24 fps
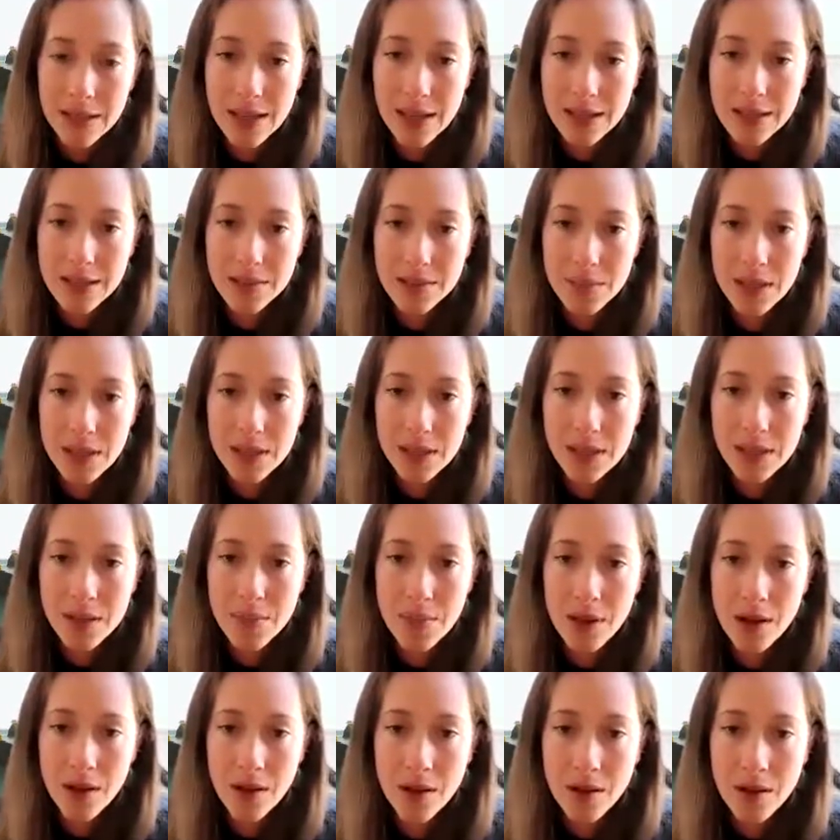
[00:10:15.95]
That's my
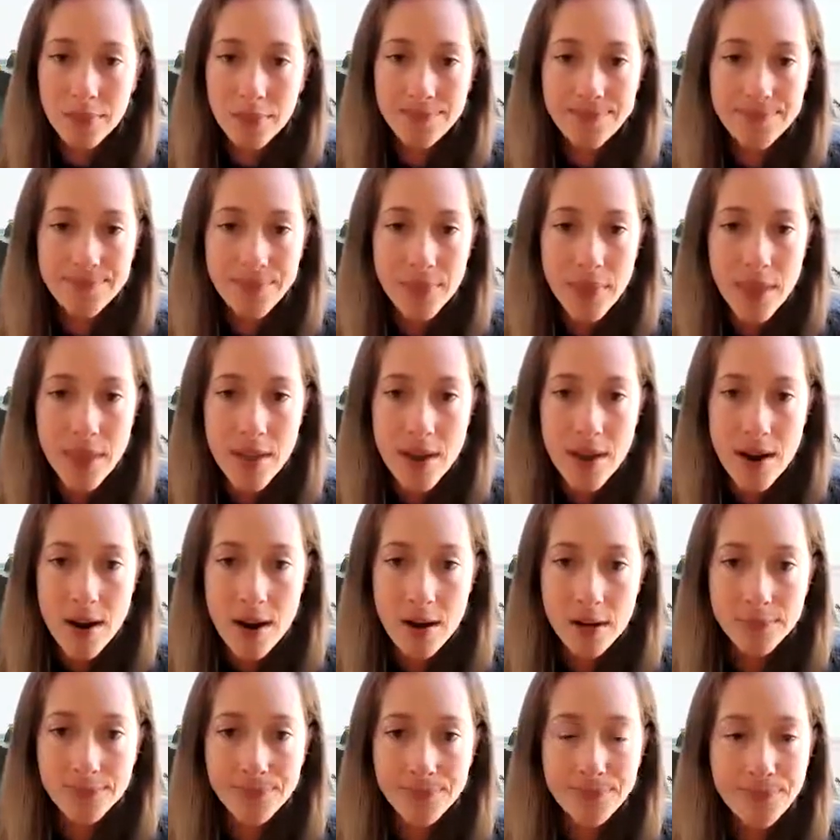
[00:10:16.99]
email
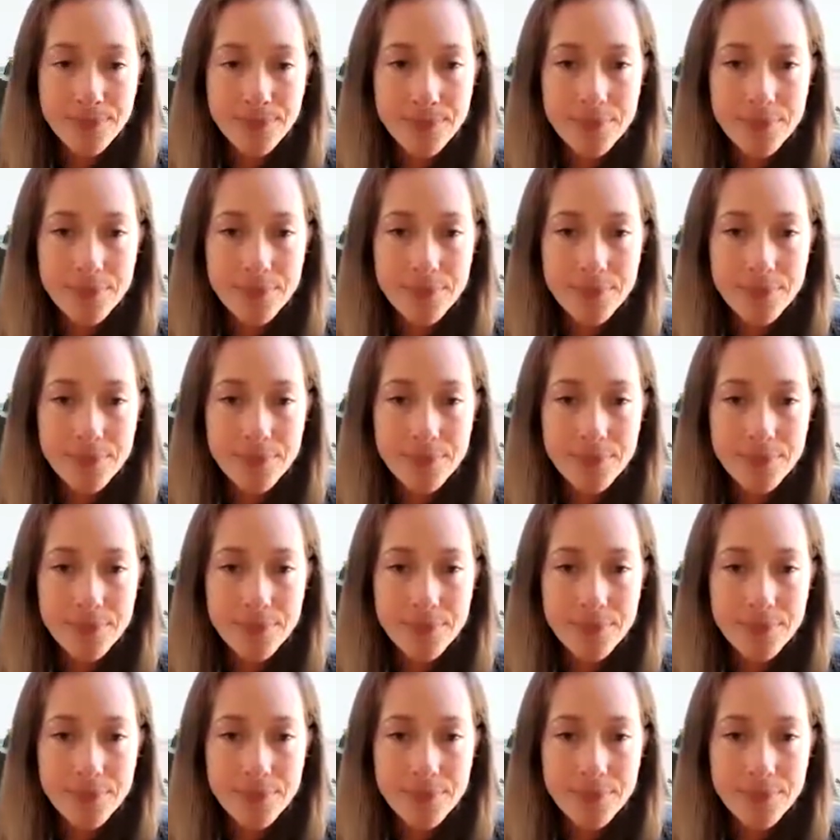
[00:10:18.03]
there.